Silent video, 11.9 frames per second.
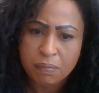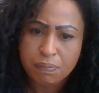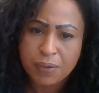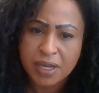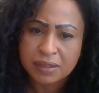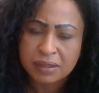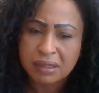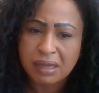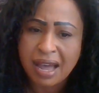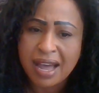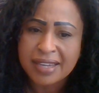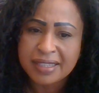But
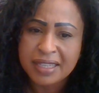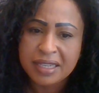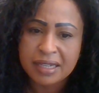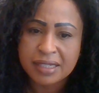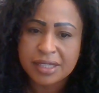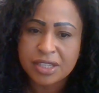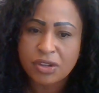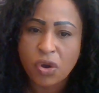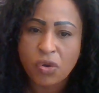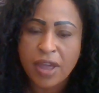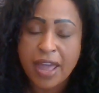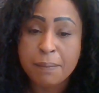God need us to
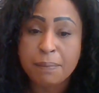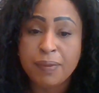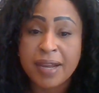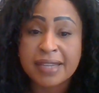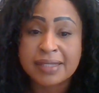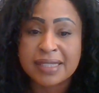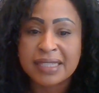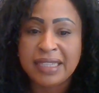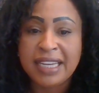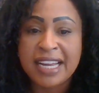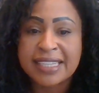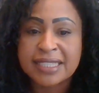go and bless the
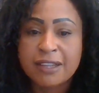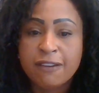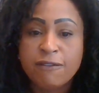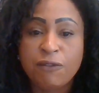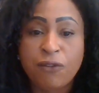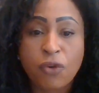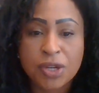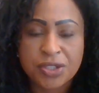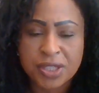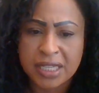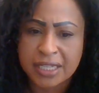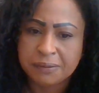less
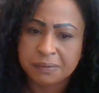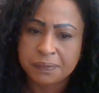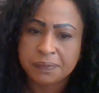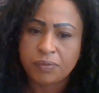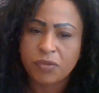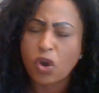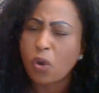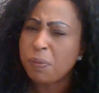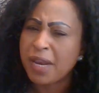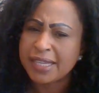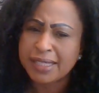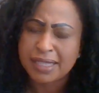fortunate. Go
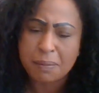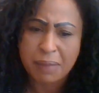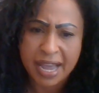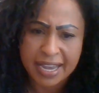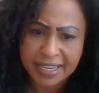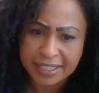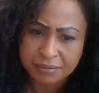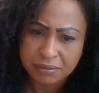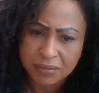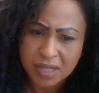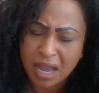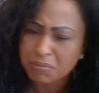bless somebody.
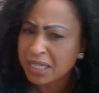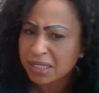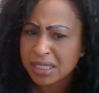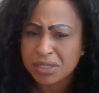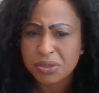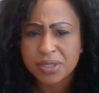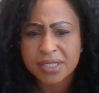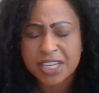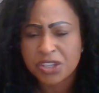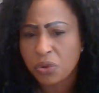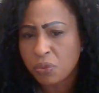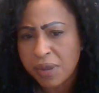I'm not telling you to
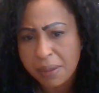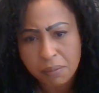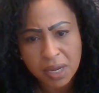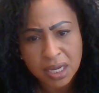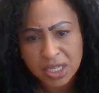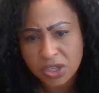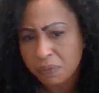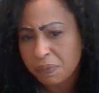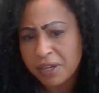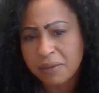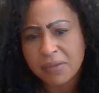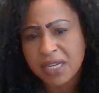take your rent money, your
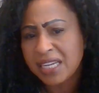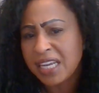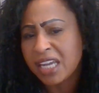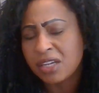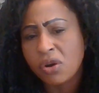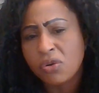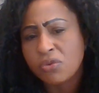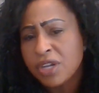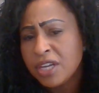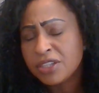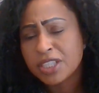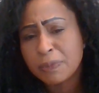bill money, and go
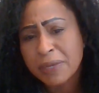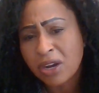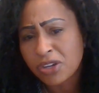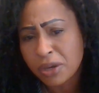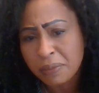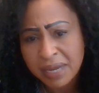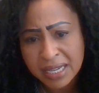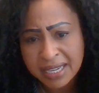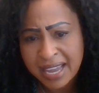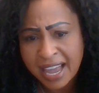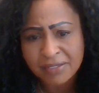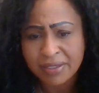just spend all your
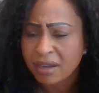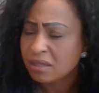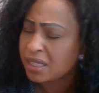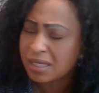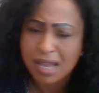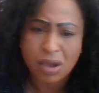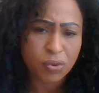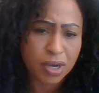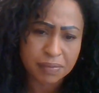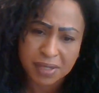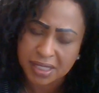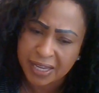money out there. That's not
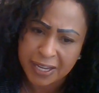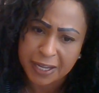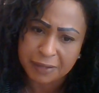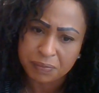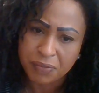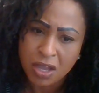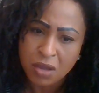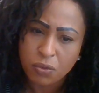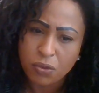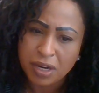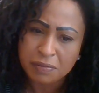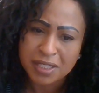what I'm saying.
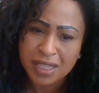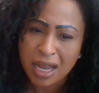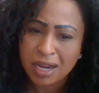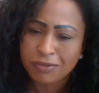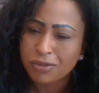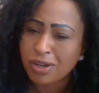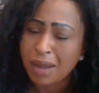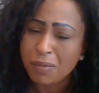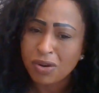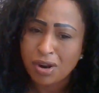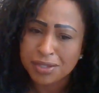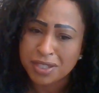But what I'm saying, if you come
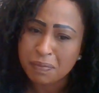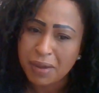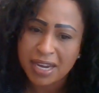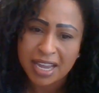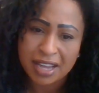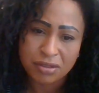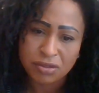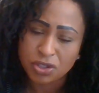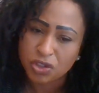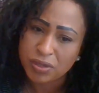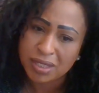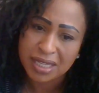across somebody out there on the
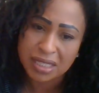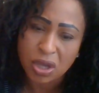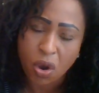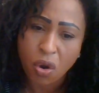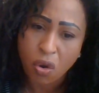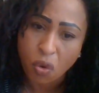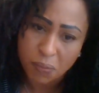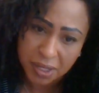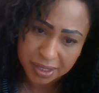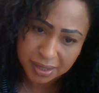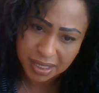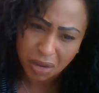streets that's
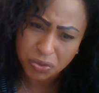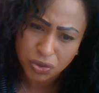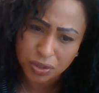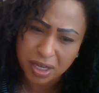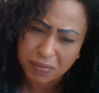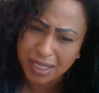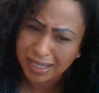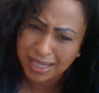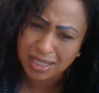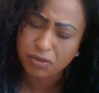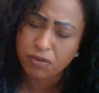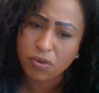homeless, I want you to hear me,
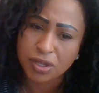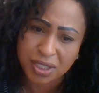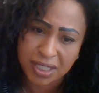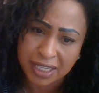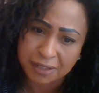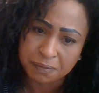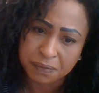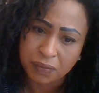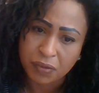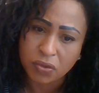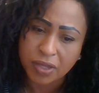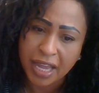less fortunate,
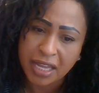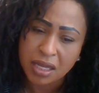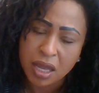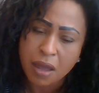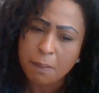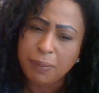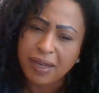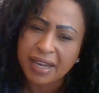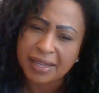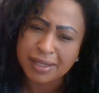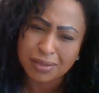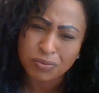okay?
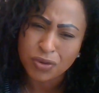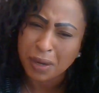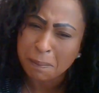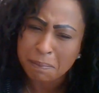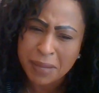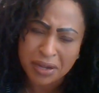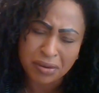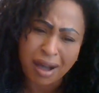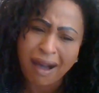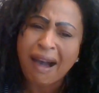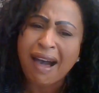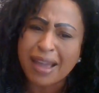Bless them with a meal, a
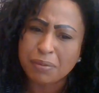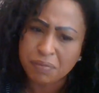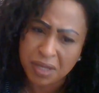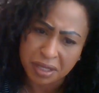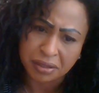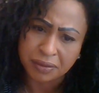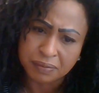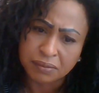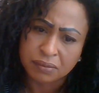hot meal.